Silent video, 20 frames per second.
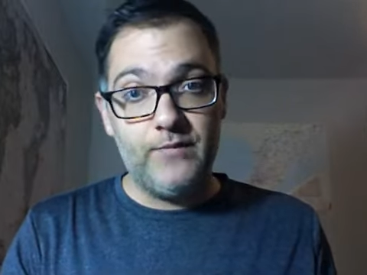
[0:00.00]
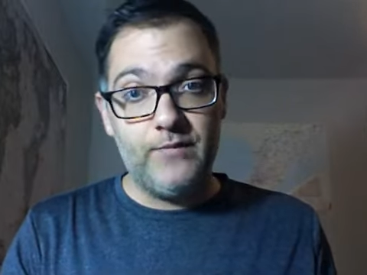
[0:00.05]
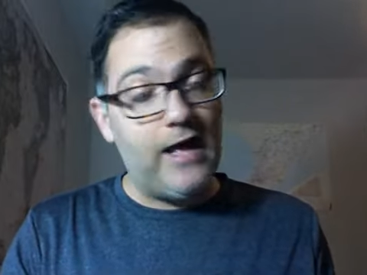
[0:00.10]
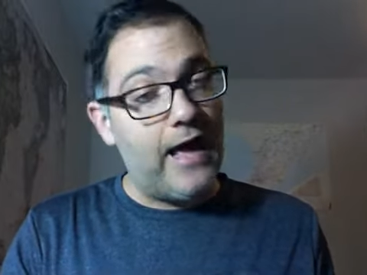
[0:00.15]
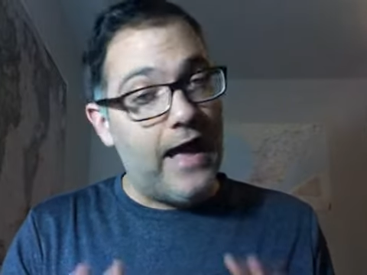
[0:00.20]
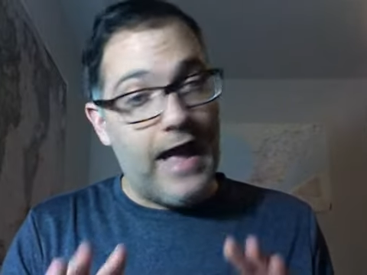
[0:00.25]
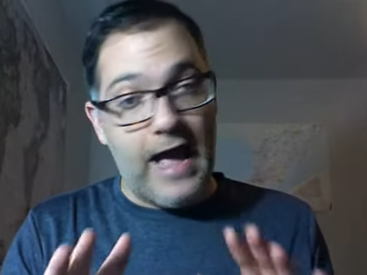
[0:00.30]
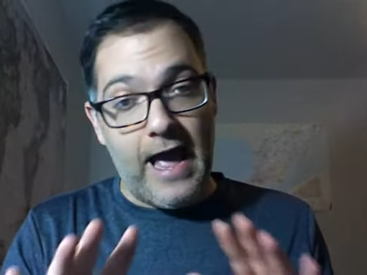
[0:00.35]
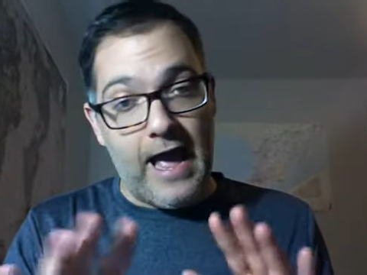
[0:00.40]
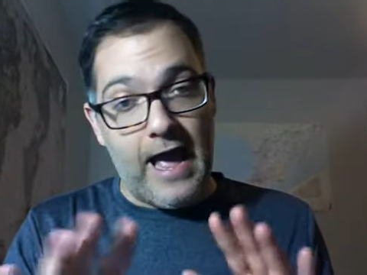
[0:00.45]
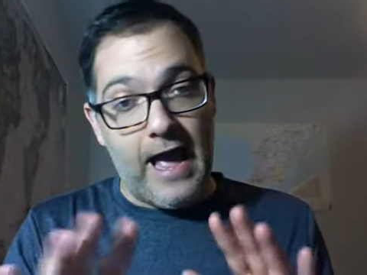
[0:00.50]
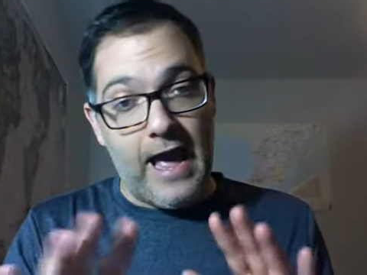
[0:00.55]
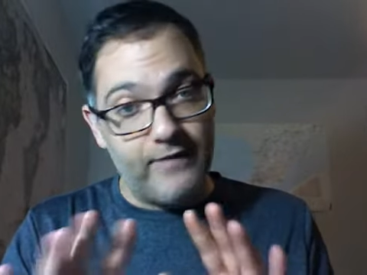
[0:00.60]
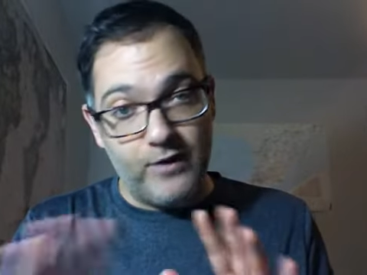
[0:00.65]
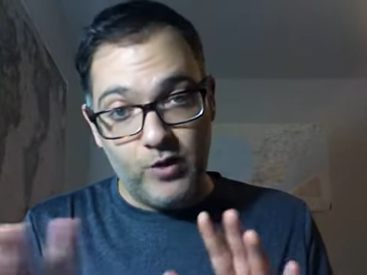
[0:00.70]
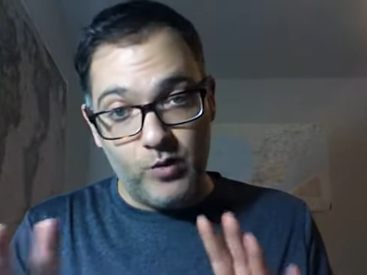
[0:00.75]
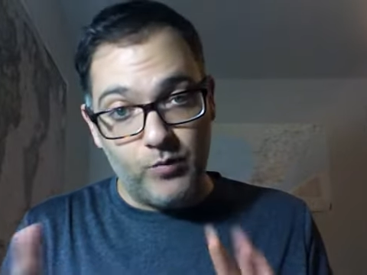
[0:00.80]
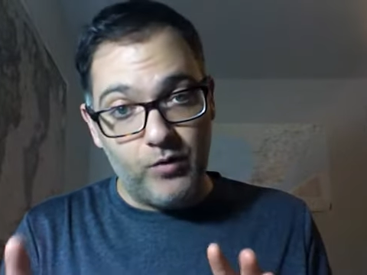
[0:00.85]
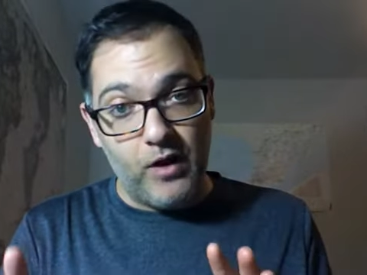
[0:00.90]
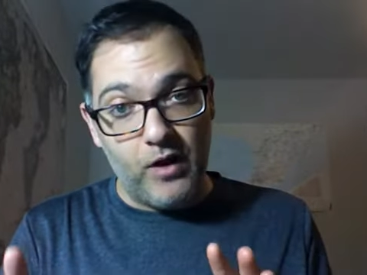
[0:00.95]
and I've had
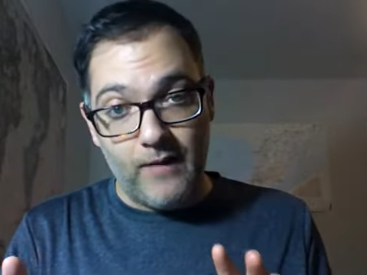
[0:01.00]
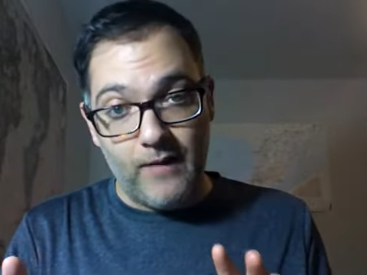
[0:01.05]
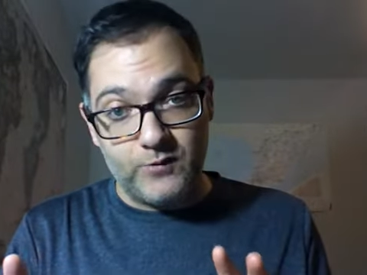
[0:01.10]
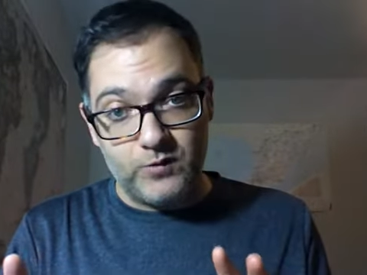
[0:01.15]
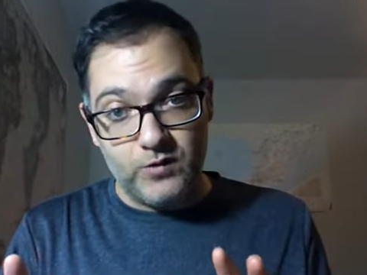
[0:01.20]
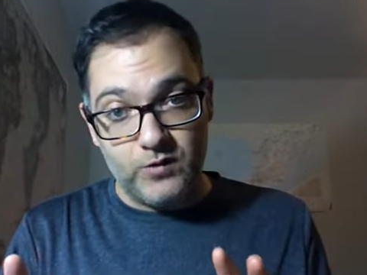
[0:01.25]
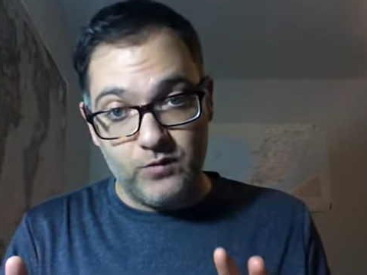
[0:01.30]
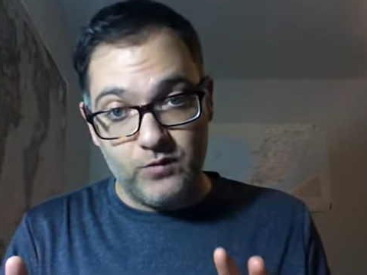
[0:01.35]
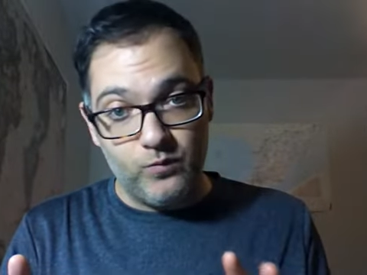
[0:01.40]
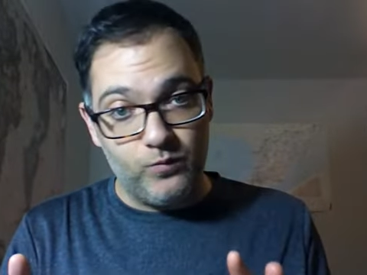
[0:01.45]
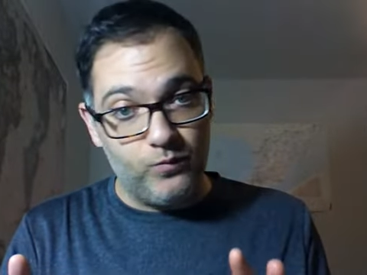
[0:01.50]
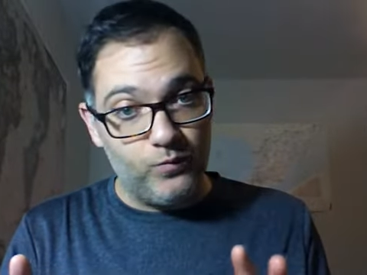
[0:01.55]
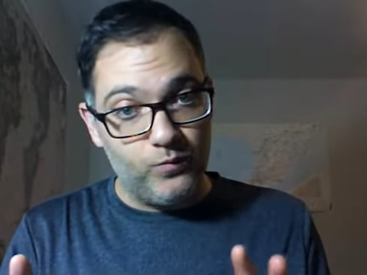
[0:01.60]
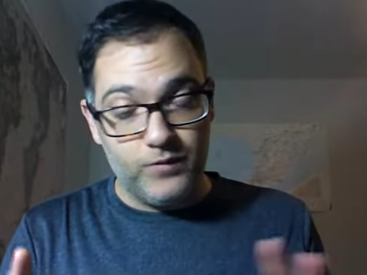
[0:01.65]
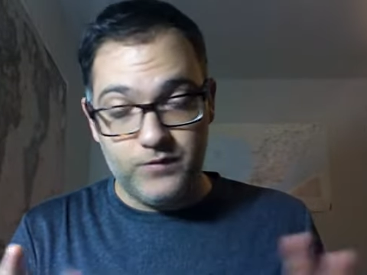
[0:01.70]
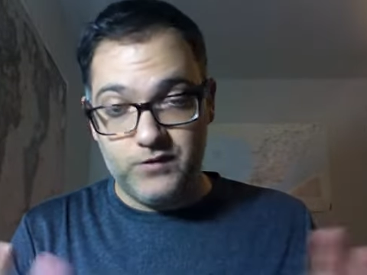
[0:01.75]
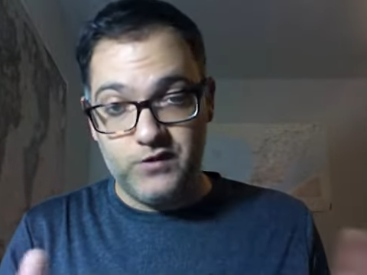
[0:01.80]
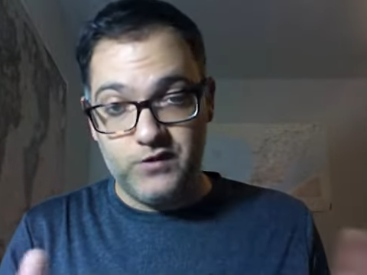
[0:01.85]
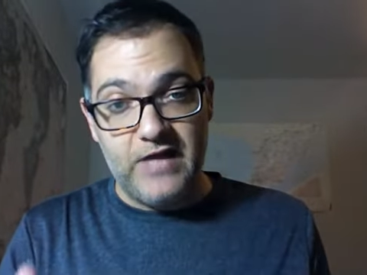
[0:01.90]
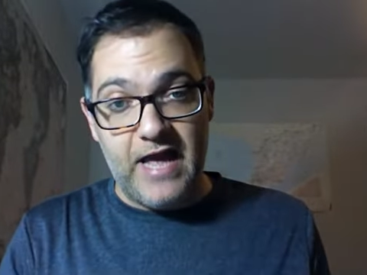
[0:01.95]
no problems with them
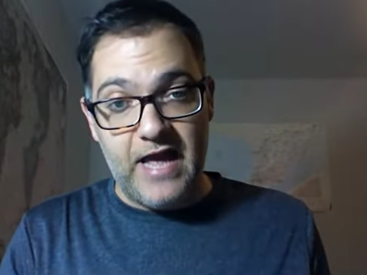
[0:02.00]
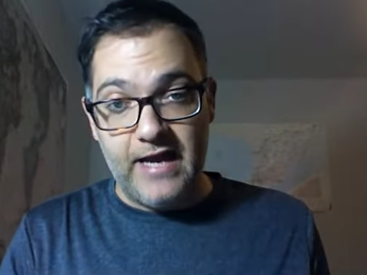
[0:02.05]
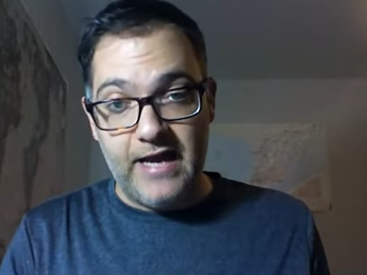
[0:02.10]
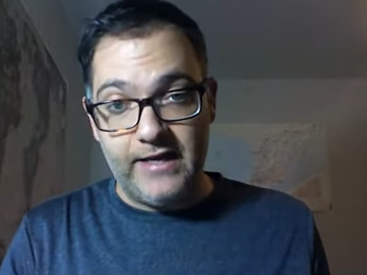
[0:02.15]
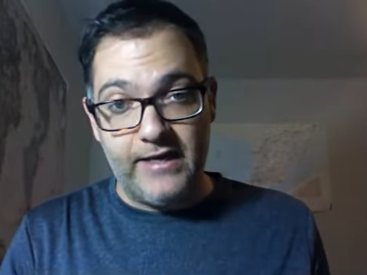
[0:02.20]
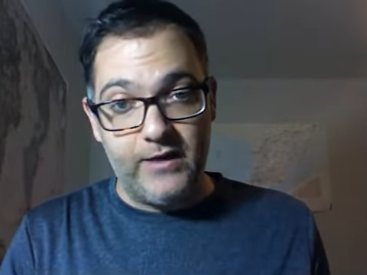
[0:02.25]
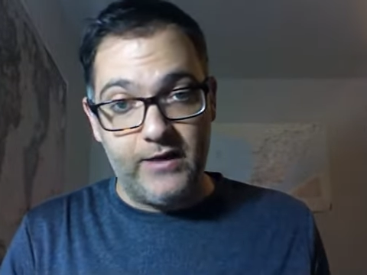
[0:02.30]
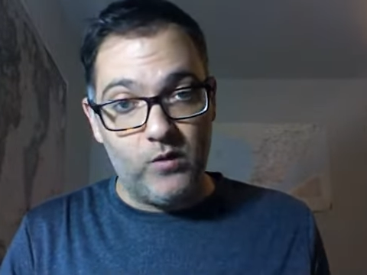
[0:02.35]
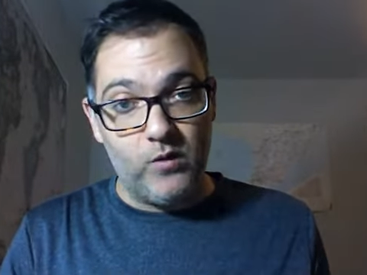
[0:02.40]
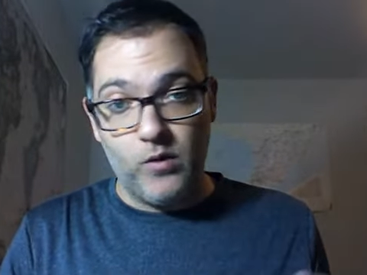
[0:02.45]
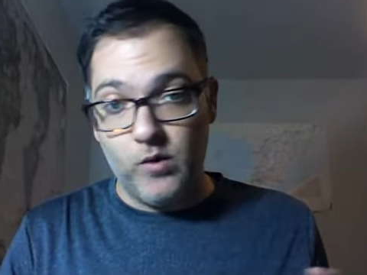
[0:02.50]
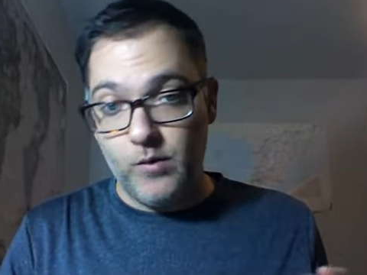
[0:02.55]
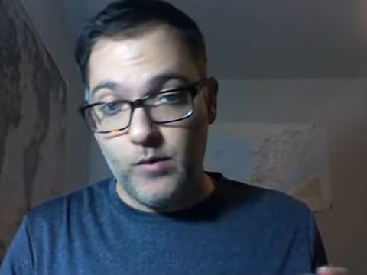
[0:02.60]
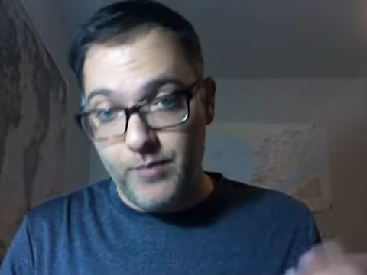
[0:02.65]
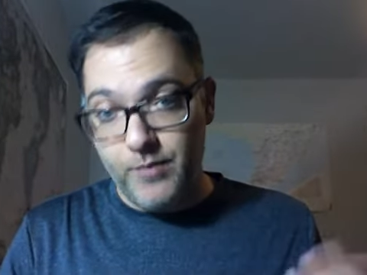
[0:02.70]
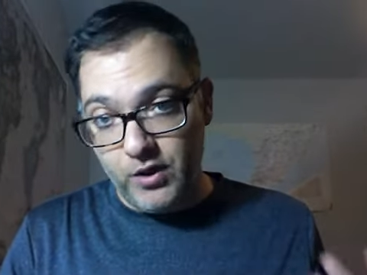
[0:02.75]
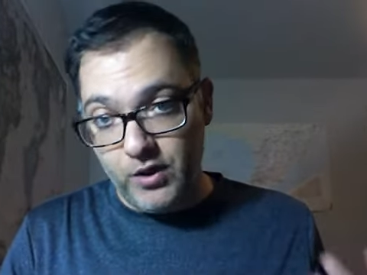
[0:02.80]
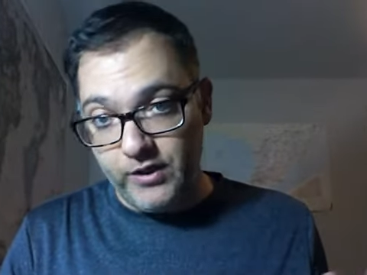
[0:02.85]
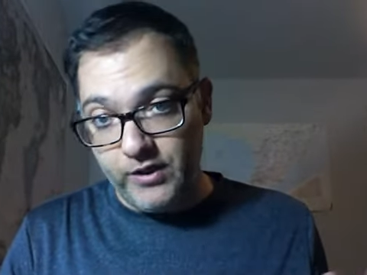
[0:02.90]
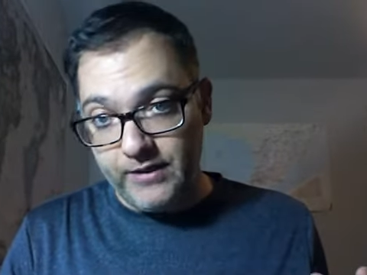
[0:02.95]
with snagging or
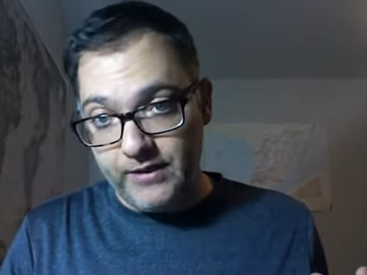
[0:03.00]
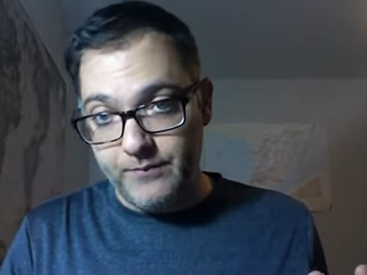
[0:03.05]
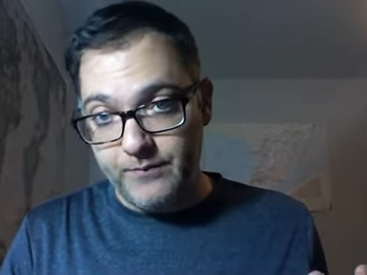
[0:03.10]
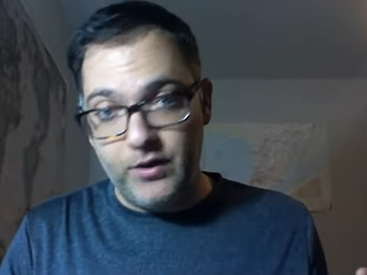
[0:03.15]
pilling.